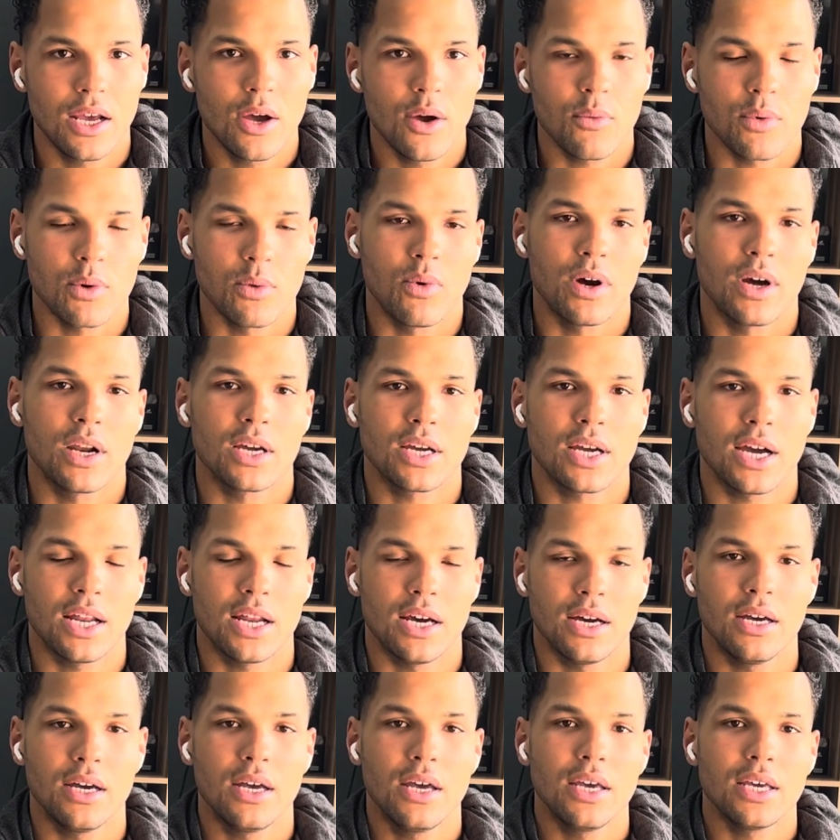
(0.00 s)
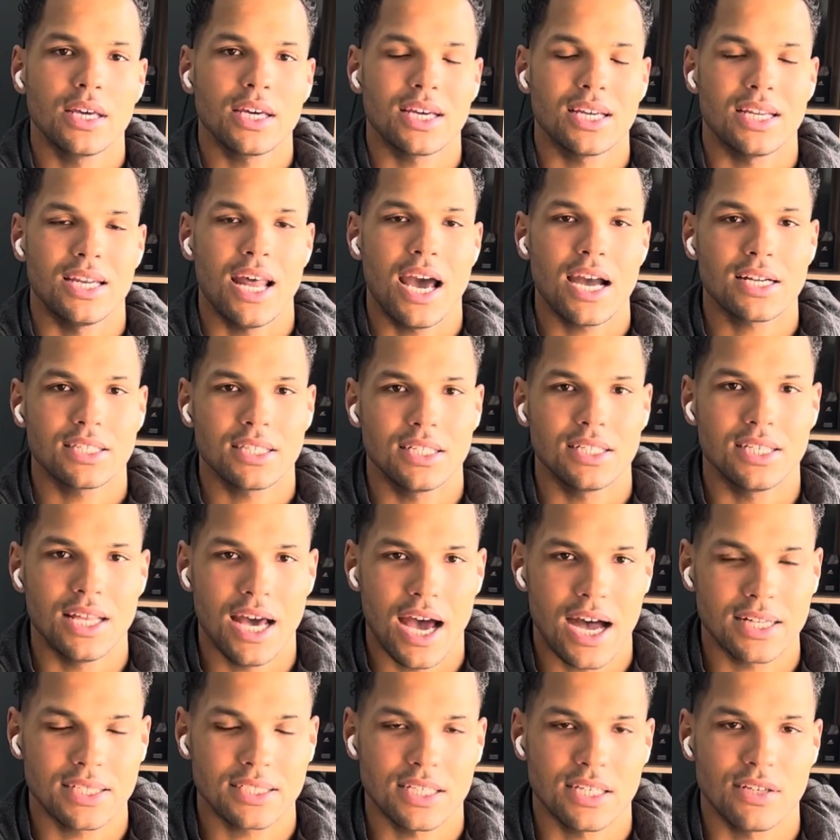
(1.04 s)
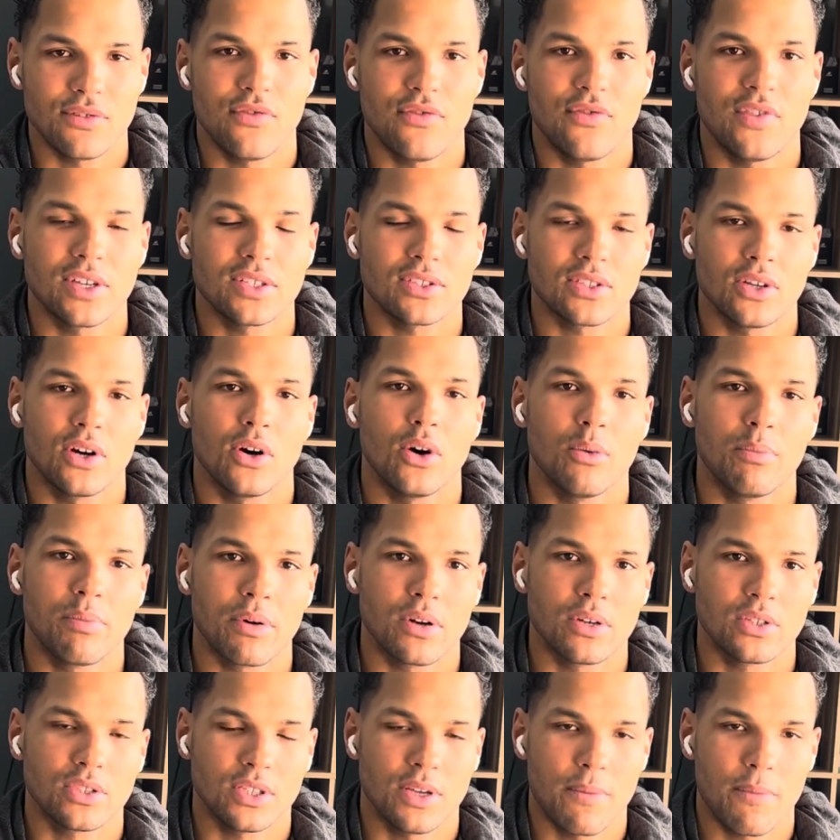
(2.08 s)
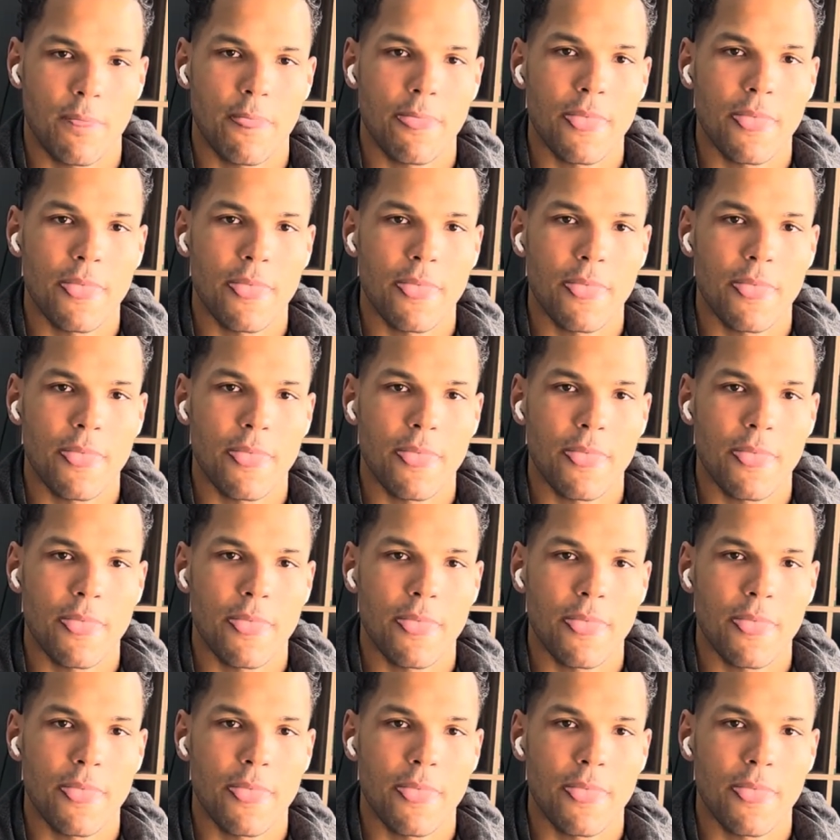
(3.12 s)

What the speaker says: We want to kind of connect the dots and fix the whole person.